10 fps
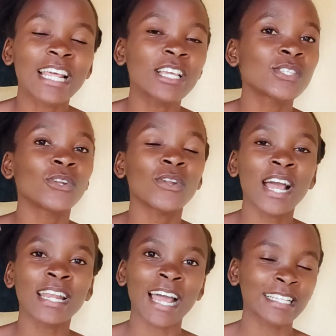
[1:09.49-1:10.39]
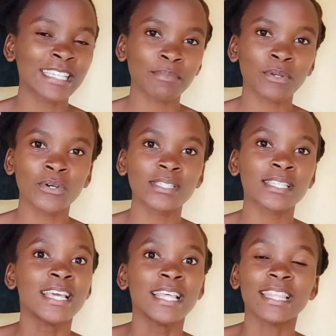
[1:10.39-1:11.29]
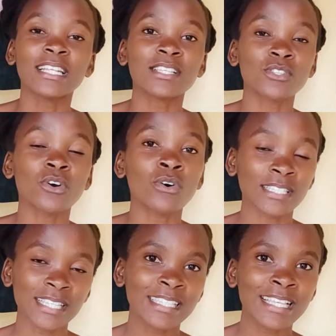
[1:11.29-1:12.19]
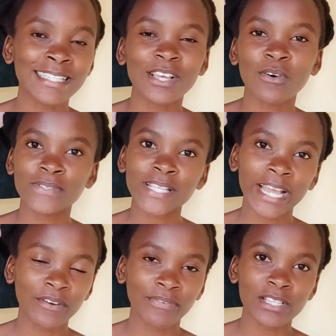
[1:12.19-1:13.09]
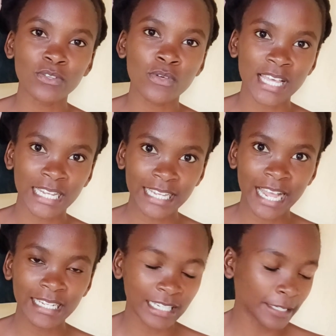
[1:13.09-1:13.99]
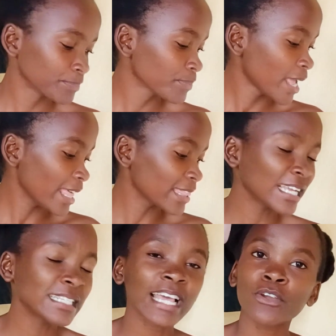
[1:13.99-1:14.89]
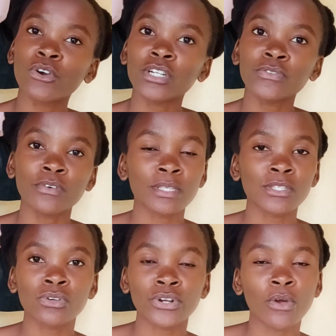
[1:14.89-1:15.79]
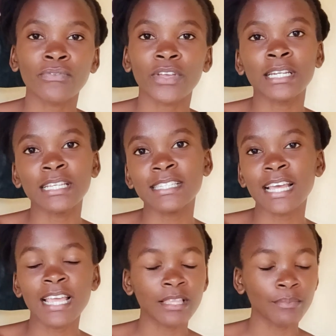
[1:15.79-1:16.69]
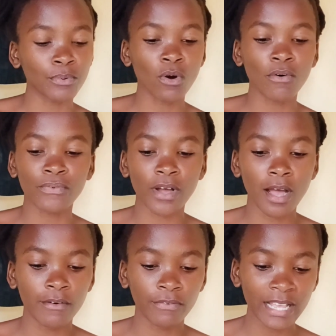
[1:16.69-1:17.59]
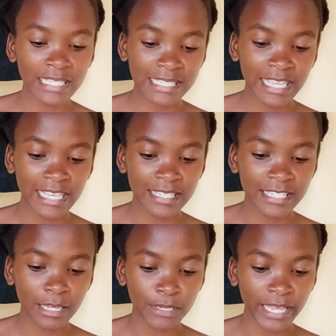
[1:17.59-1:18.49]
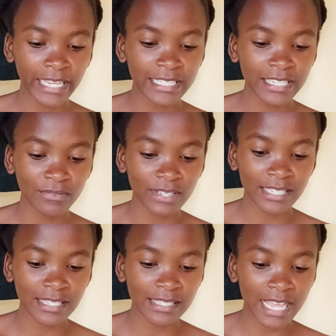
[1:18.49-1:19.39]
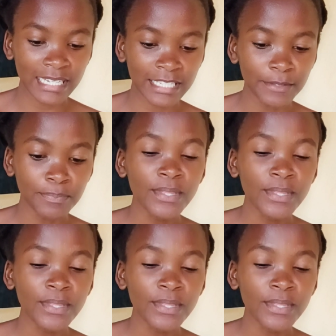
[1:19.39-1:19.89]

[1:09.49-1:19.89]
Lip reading: Now it's no longer an altar because there is no consistency of sacrifice on that altar. And that I got from the story of Elijah in the book of 1 Kings chapter 18 verses 30.